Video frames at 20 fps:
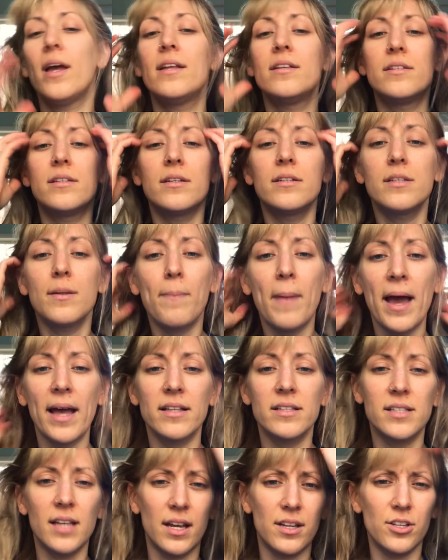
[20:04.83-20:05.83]
and it
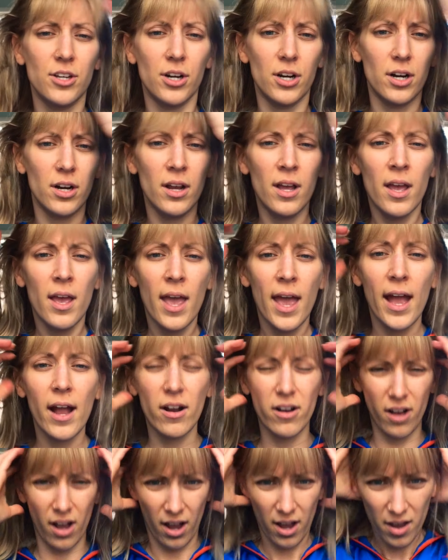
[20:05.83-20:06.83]
depends on your
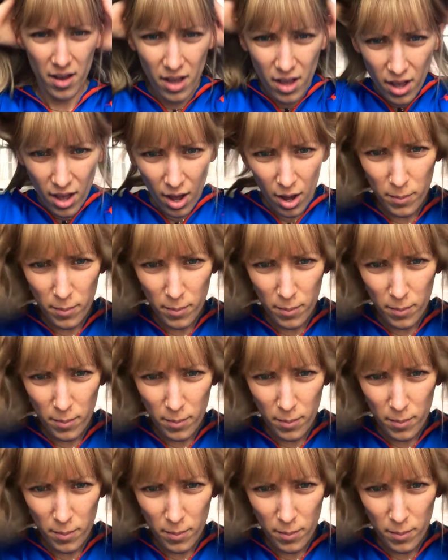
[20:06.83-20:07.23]
haircut,